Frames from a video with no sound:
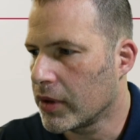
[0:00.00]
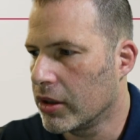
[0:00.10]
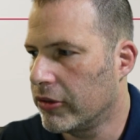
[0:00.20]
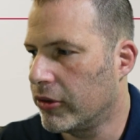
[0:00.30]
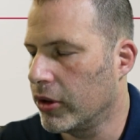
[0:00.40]

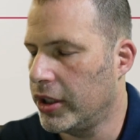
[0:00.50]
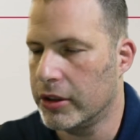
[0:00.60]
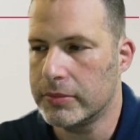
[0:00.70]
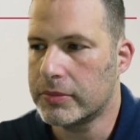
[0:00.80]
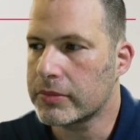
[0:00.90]
for you.
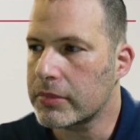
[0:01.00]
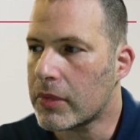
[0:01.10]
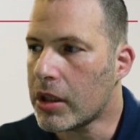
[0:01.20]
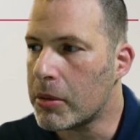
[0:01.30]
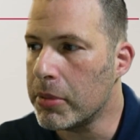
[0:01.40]

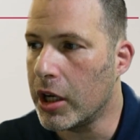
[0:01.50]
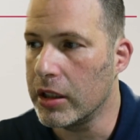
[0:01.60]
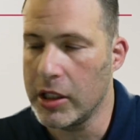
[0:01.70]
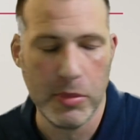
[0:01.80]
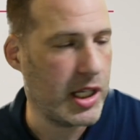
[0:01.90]
But
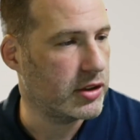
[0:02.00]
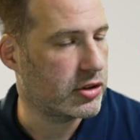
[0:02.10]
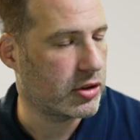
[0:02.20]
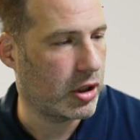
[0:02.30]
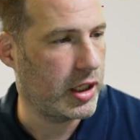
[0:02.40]
let me get
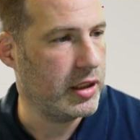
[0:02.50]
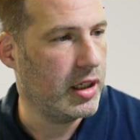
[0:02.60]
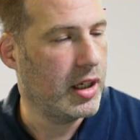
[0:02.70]
started.